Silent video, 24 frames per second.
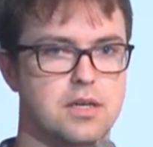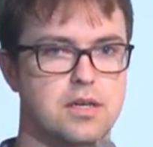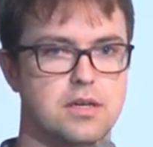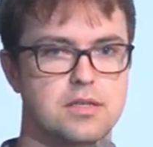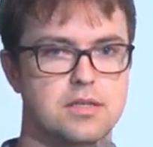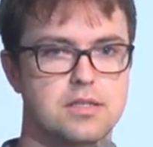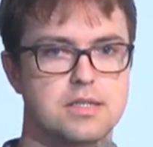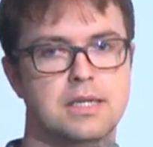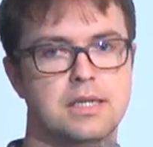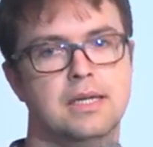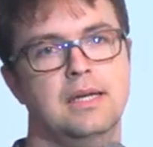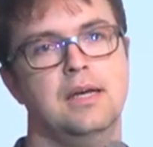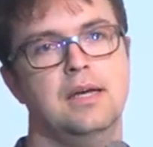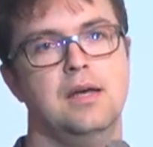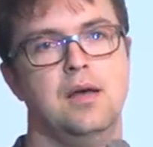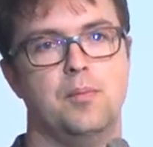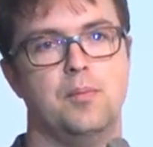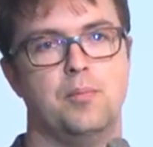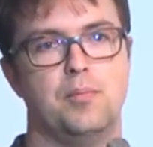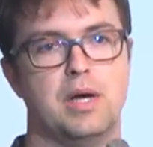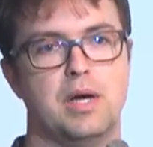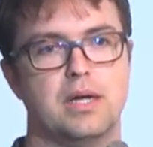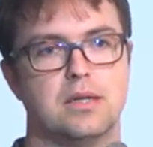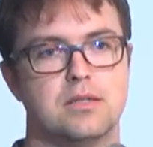years.
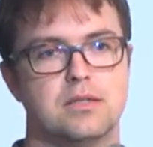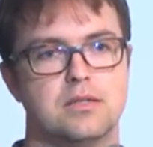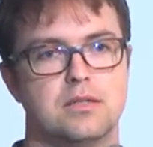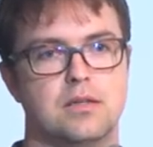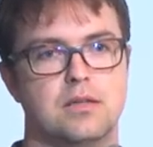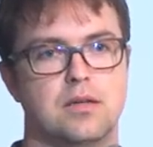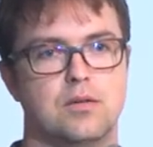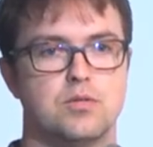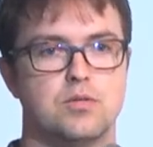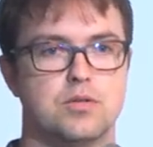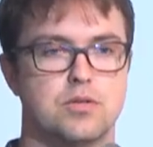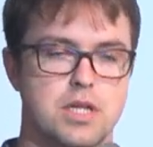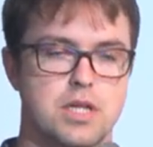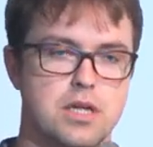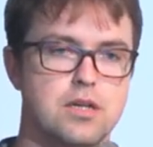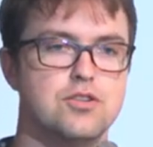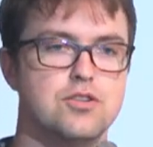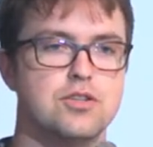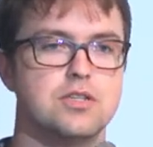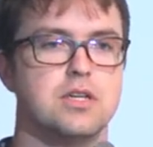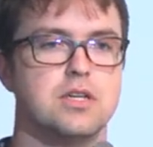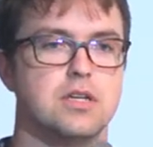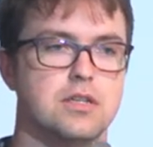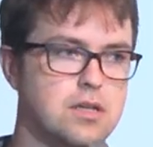But it was
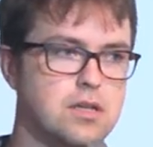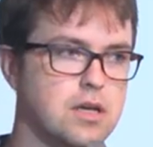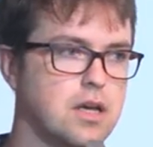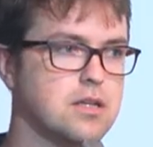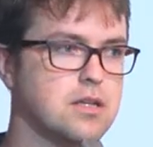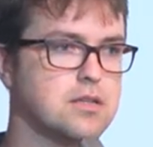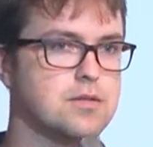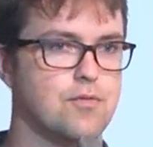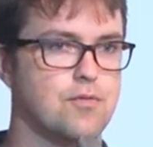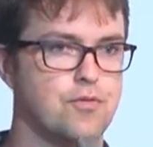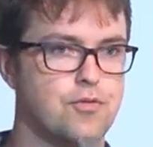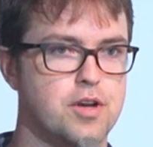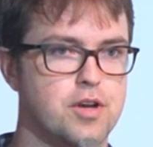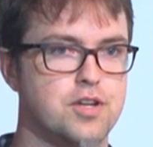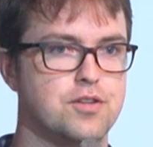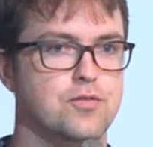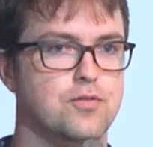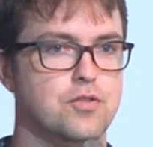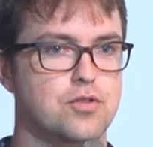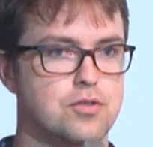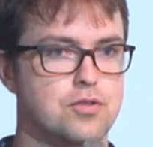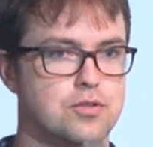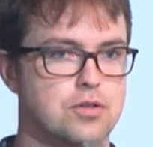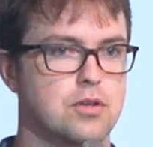interesting to get some fresh
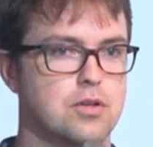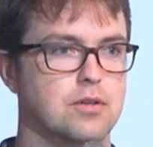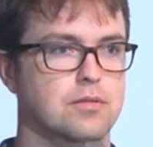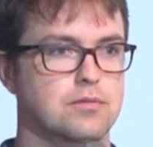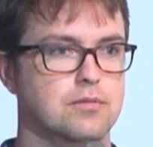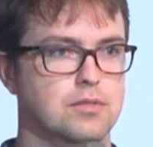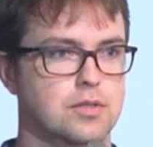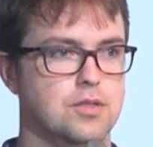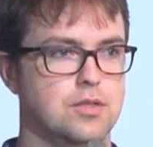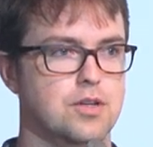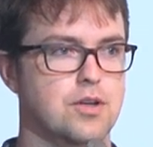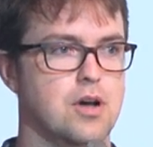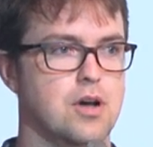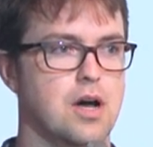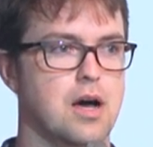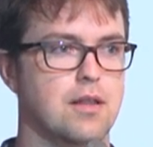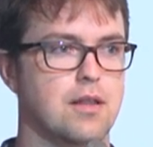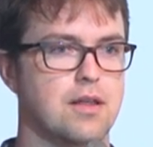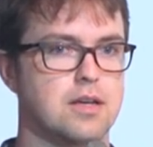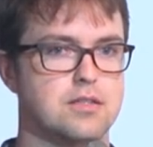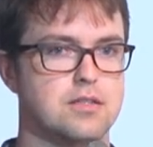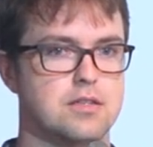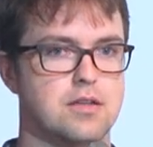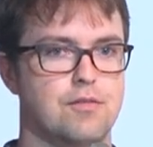views on, you know, how
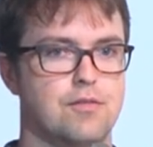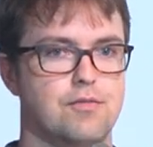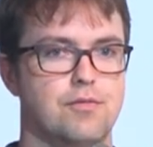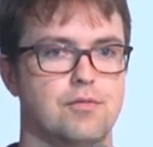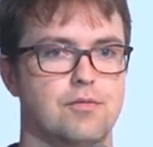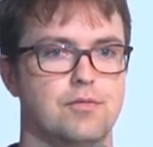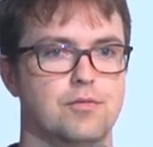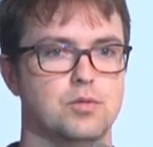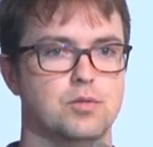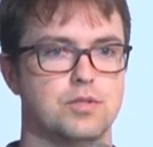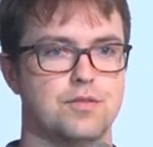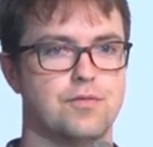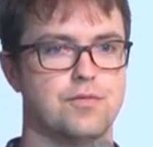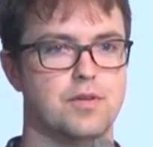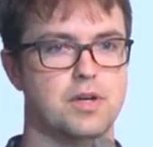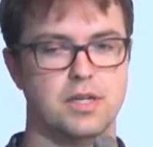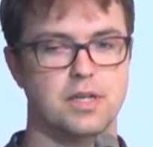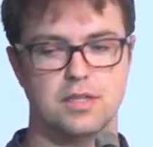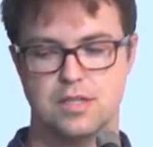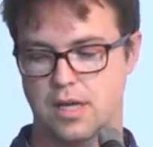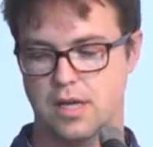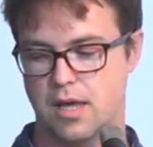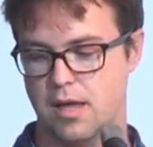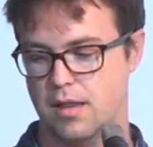that stuff was
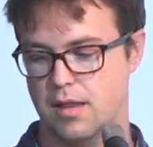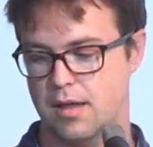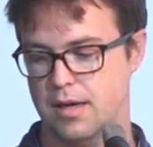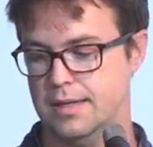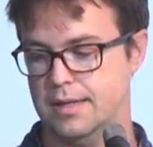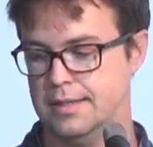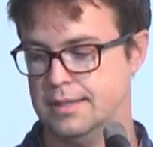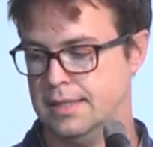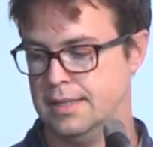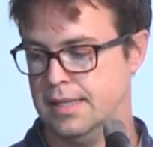fitting together.